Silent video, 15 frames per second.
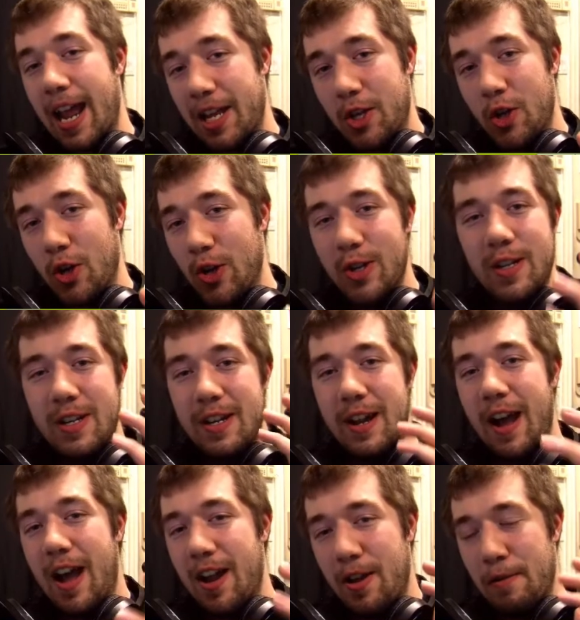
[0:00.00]
could
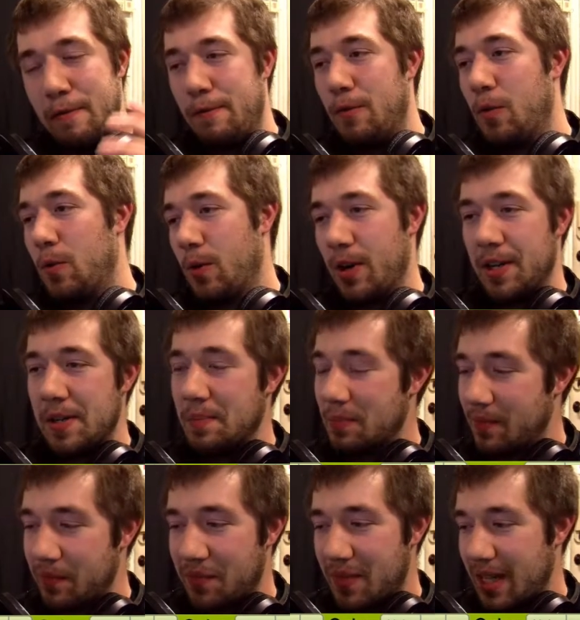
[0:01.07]
not afford.
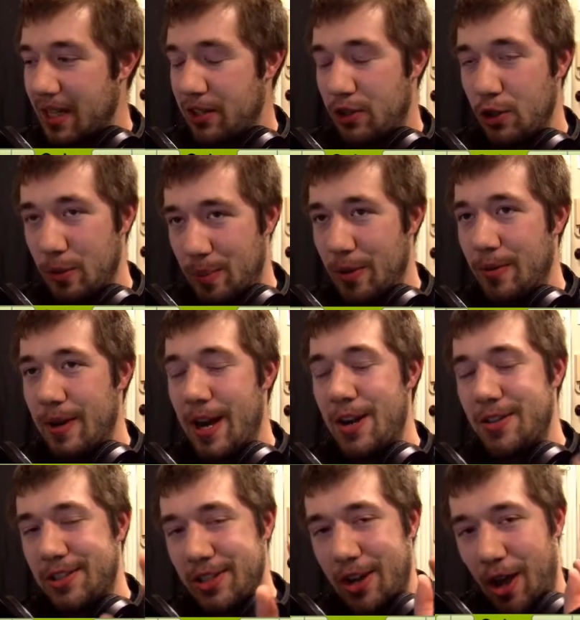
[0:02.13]
Super
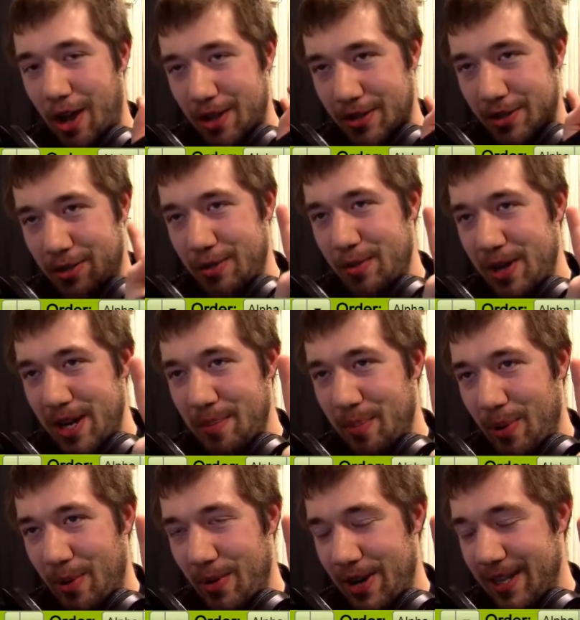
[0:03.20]
rares cost 3
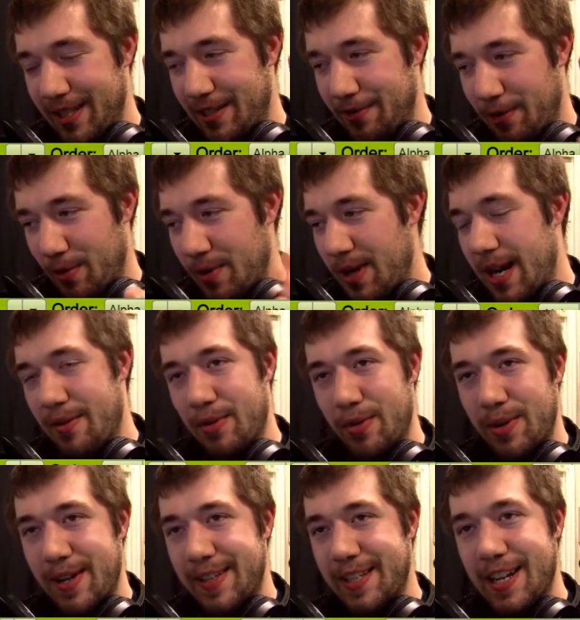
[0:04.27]
points. For whatever
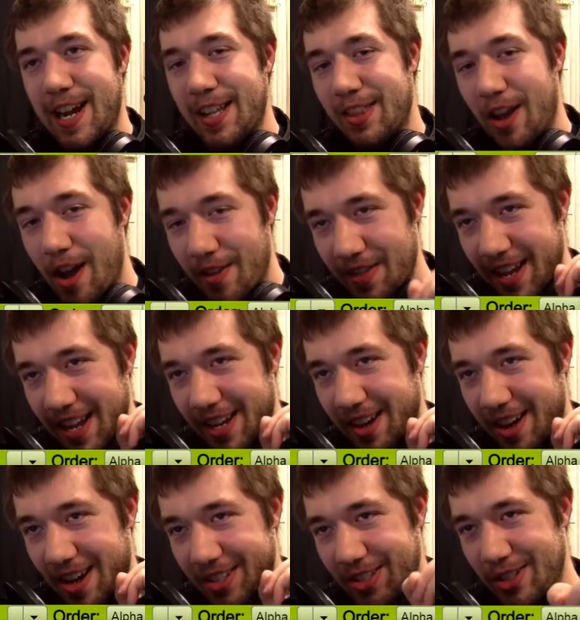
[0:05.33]
reason, I thought they
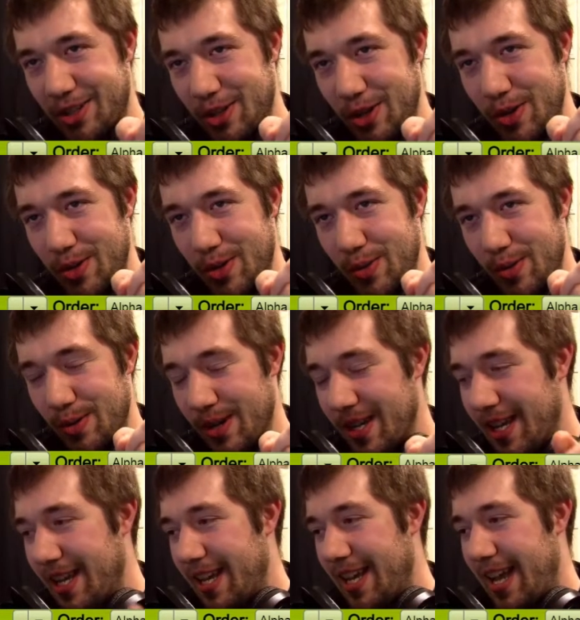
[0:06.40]
cost 2.
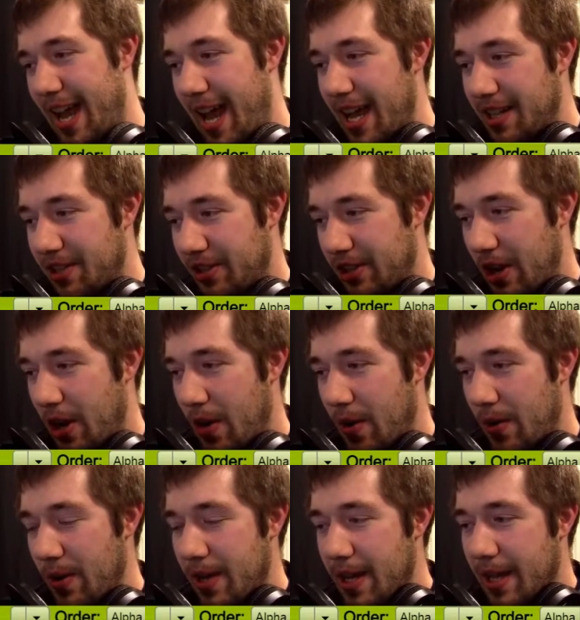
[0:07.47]
And so,